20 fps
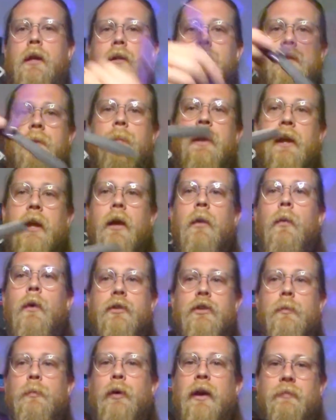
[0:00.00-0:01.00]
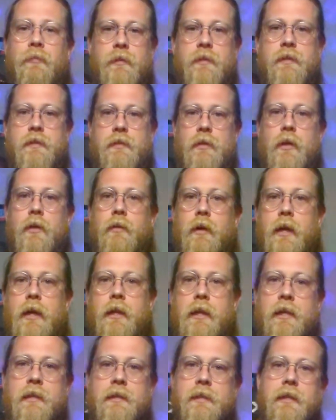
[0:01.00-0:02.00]
depending on what your preferences are, right?
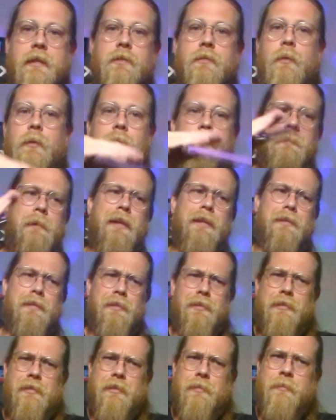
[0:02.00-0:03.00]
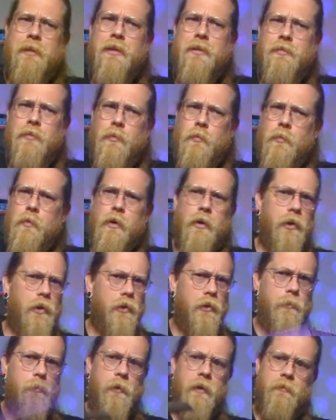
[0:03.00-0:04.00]
That's what balisongs come down to. What are
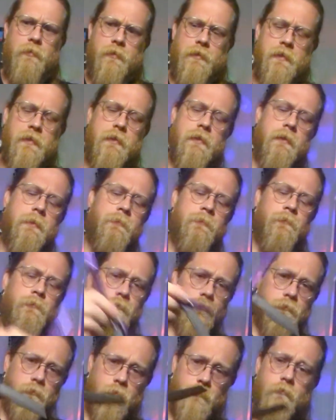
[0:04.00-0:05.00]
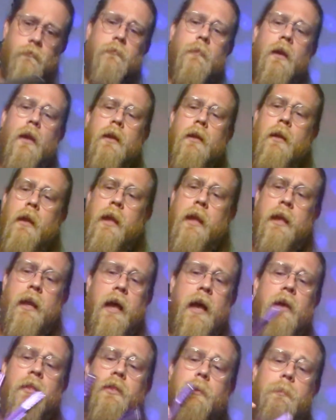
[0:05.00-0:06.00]
your preferences? And
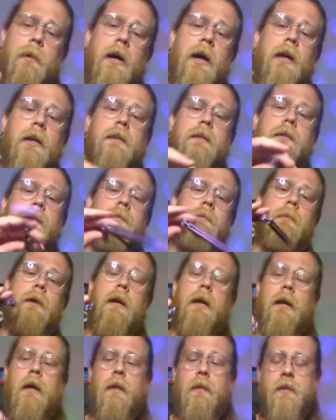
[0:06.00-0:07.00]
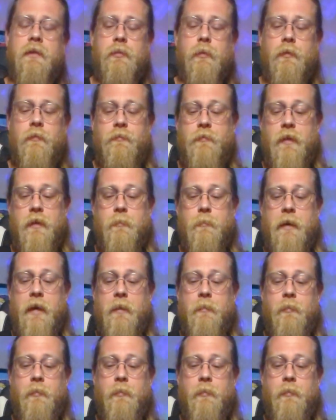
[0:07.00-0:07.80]
out the box, this one fit my